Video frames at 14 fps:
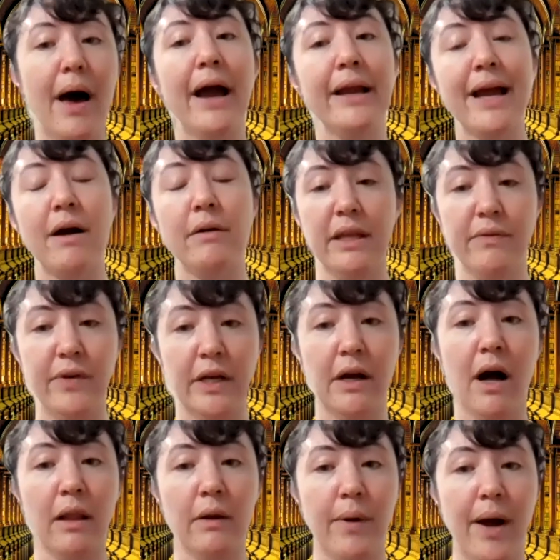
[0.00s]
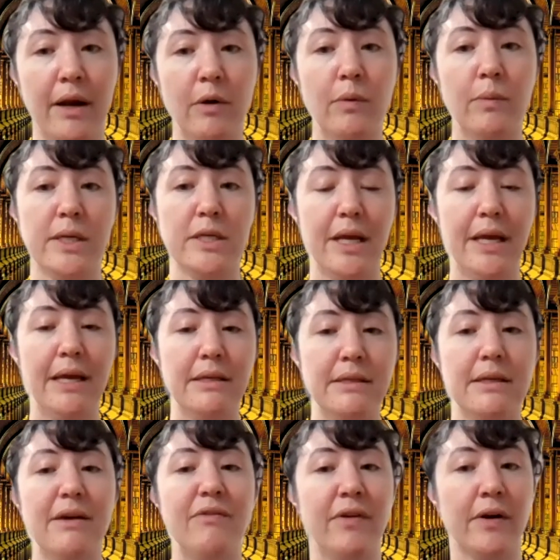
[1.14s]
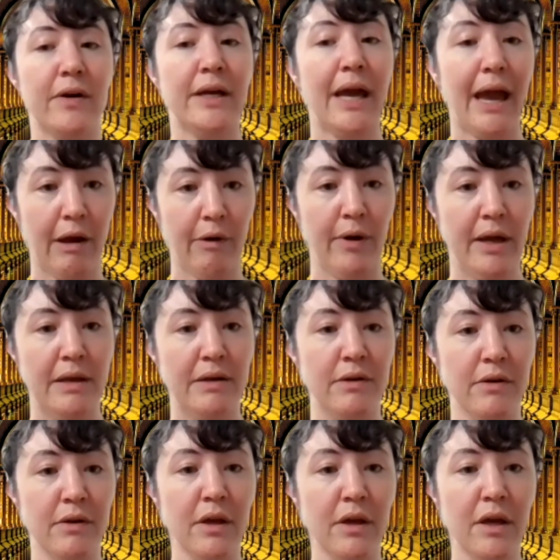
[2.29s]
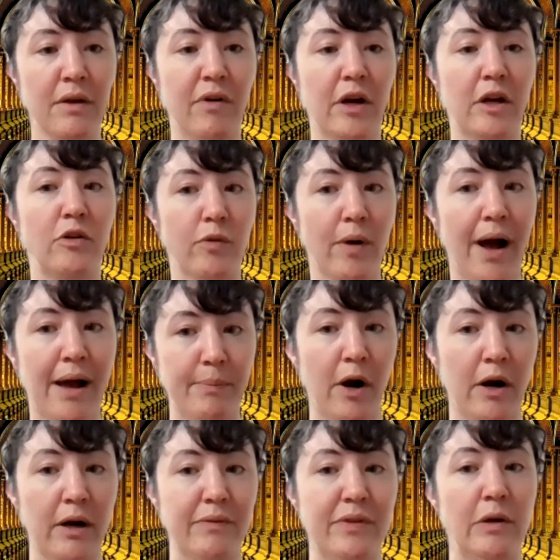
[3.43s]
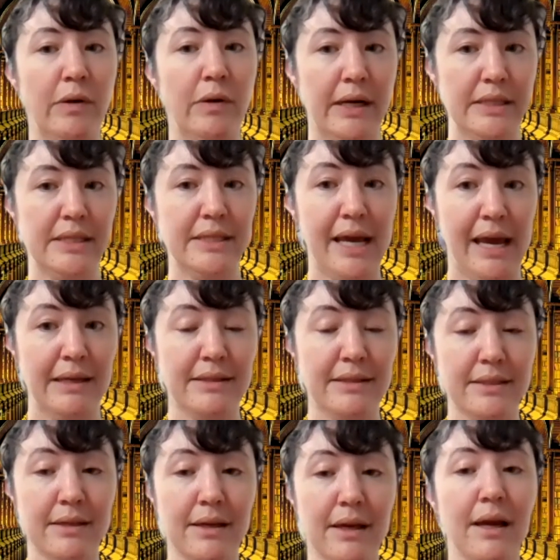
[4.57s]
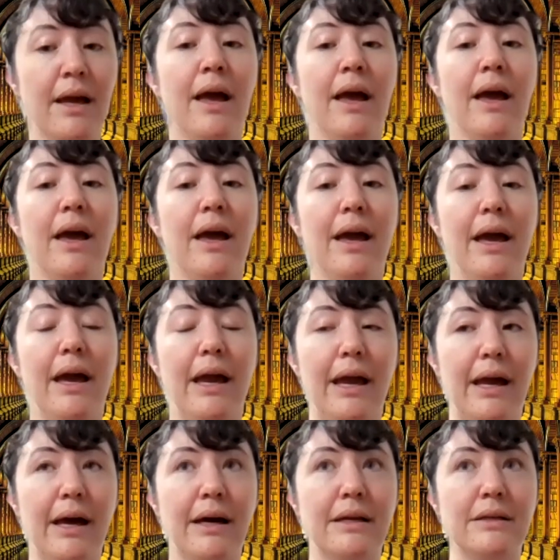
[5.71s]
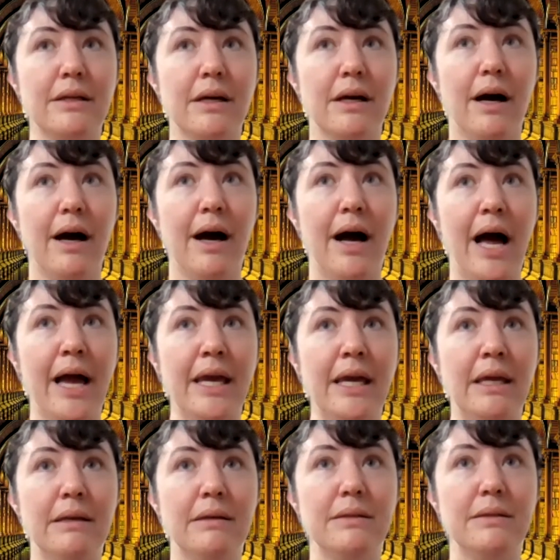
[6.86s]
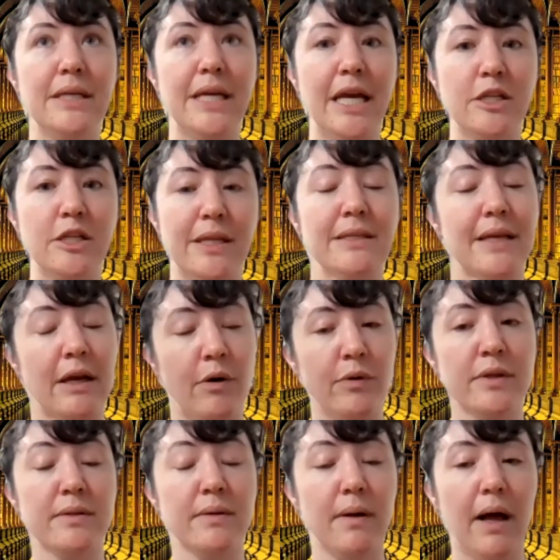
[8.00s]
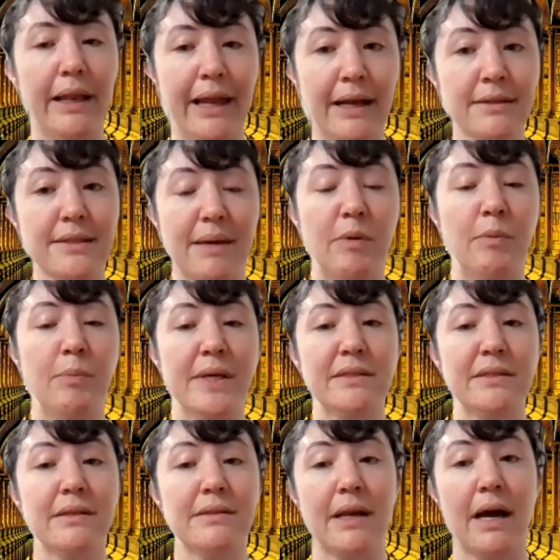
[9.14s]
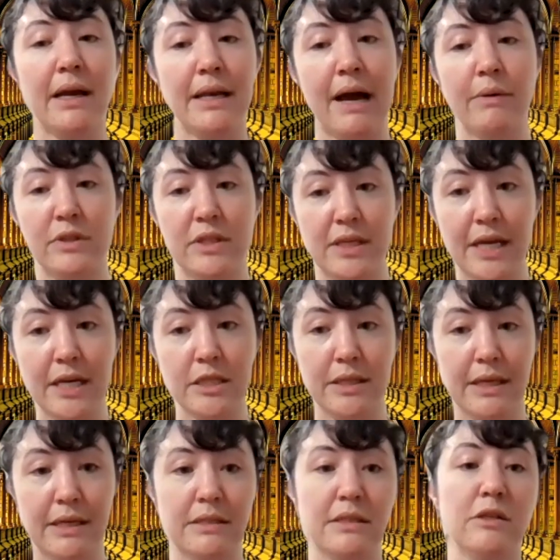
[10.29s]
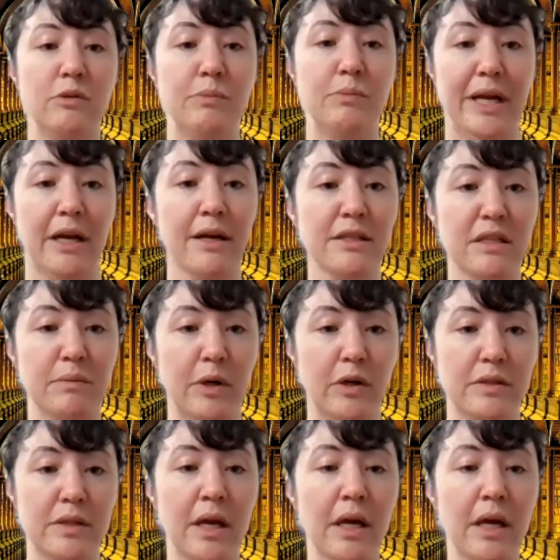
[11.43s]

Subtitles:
now live in Colorado, which is a very arid, very dry part of the United States. And I teach this, I own a landscaping business, and I now teach this to my customers.